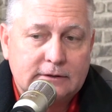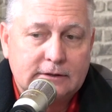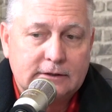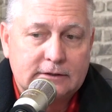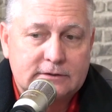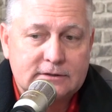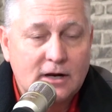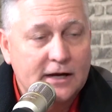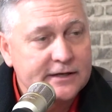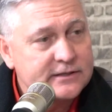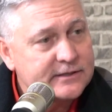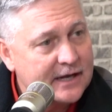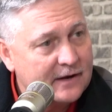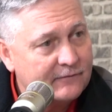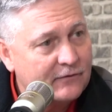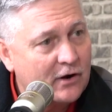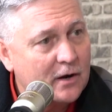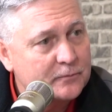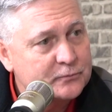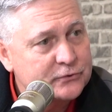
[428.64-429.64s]
It's nice to
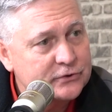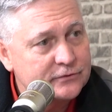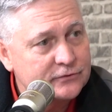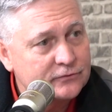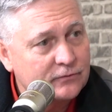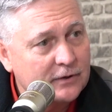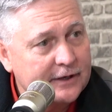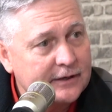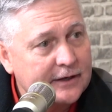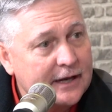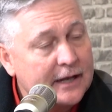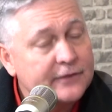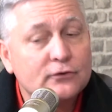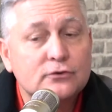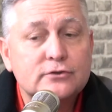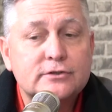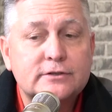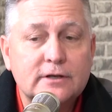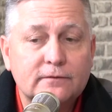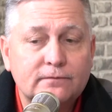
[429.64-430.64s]
have options, right? And
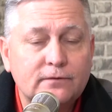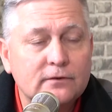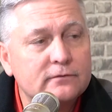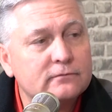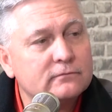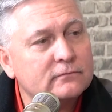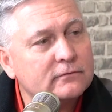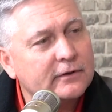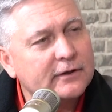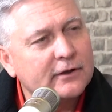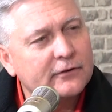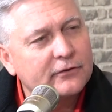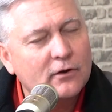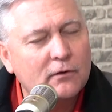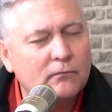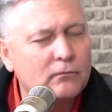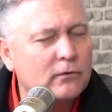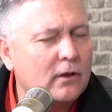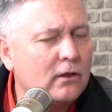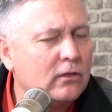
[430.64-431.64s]
there's
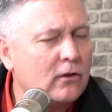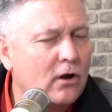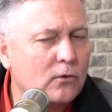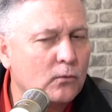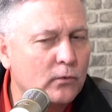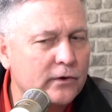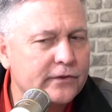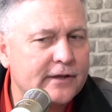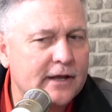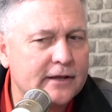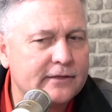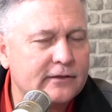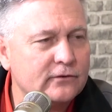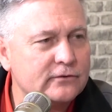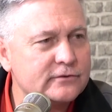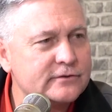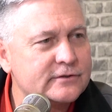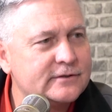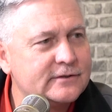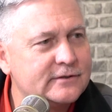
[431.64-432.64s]
along with that,
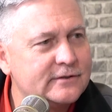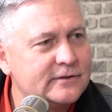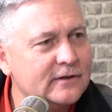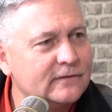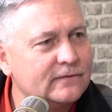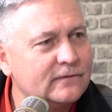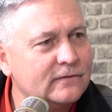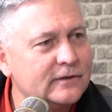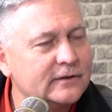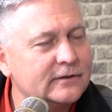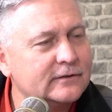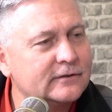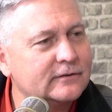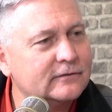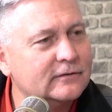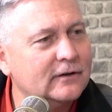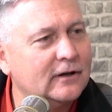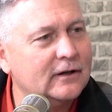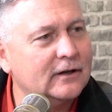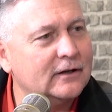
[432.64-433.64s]
there's different
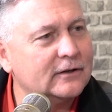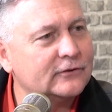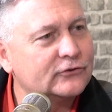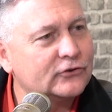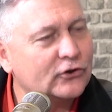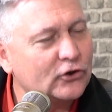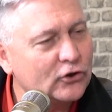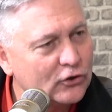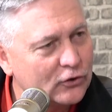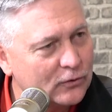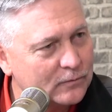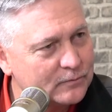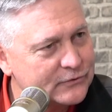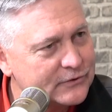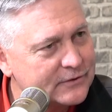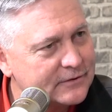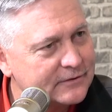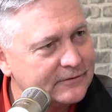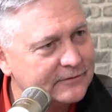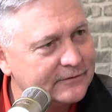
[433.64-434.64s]

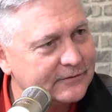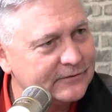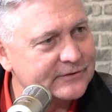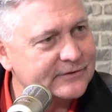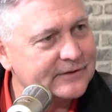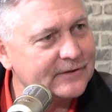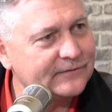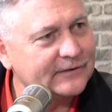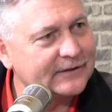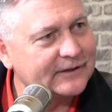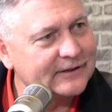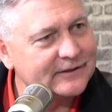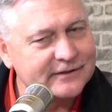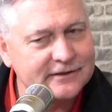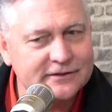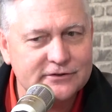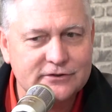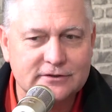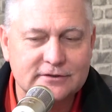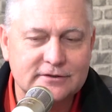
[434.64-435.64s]
terms. There's different
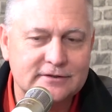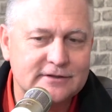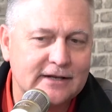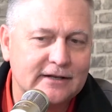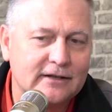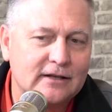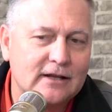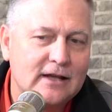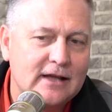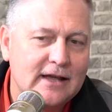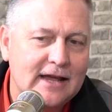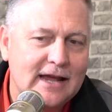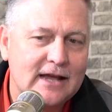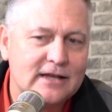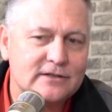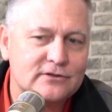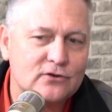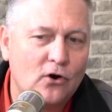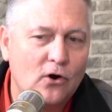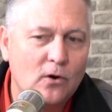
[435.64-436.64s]
conditions that,
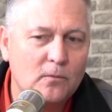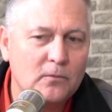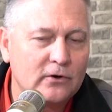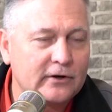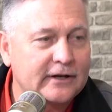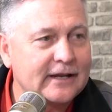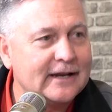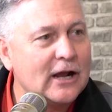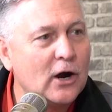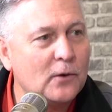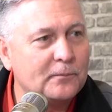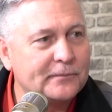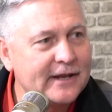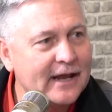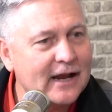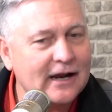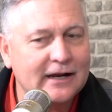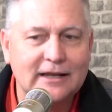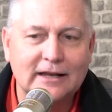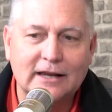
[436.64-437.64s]
as a homeowner,
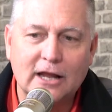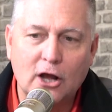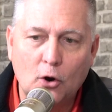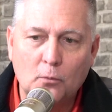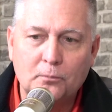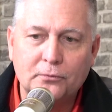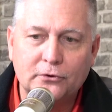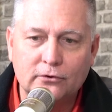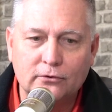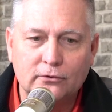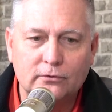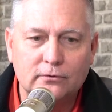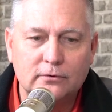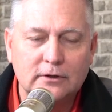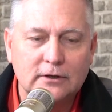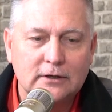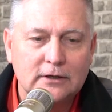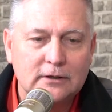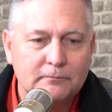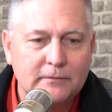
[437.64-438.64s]
can help you
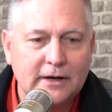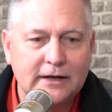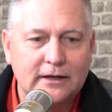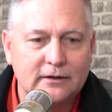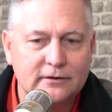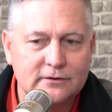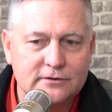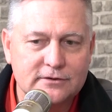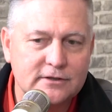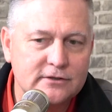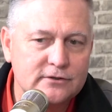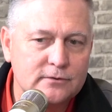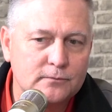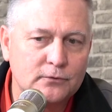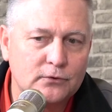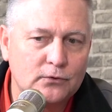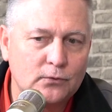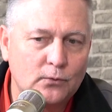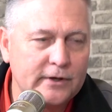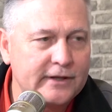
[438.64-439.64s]
make a
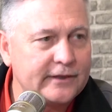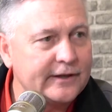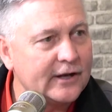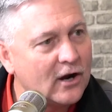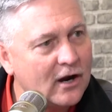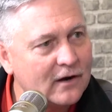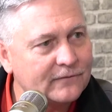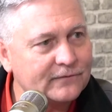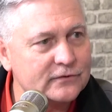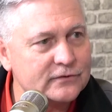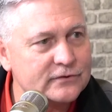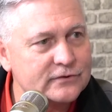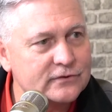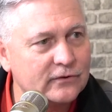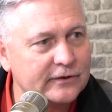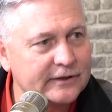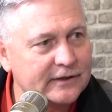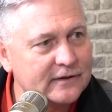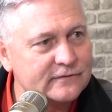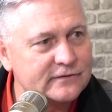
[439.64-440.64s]
decision between the offers.
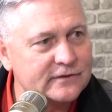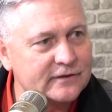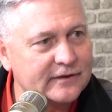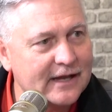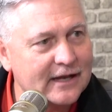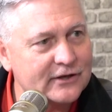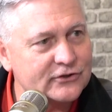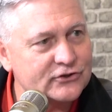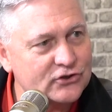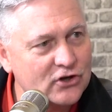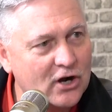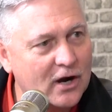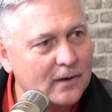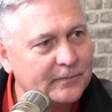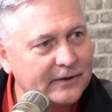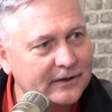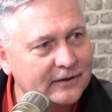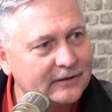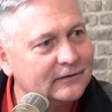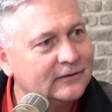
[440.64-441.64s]
So it gives you that
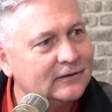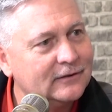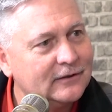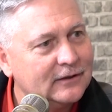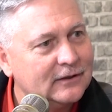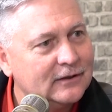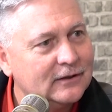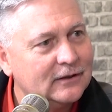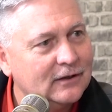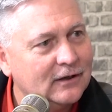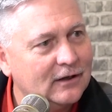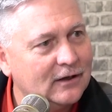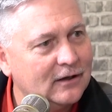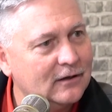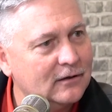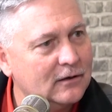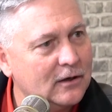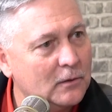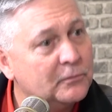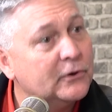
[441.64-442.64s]
shopping
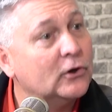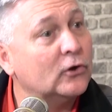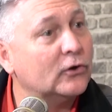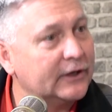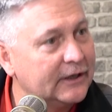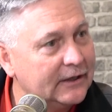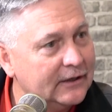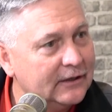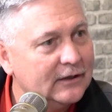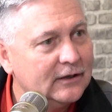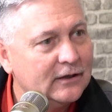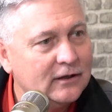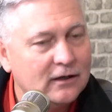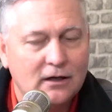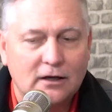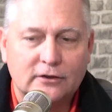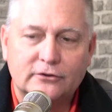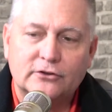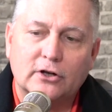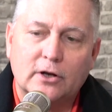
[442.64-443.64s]
ability
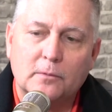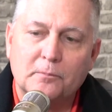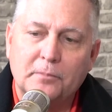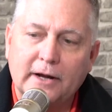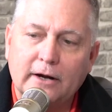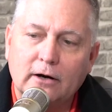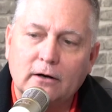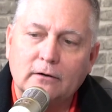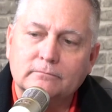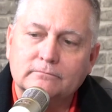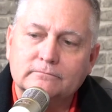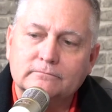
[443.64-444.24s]
to compare.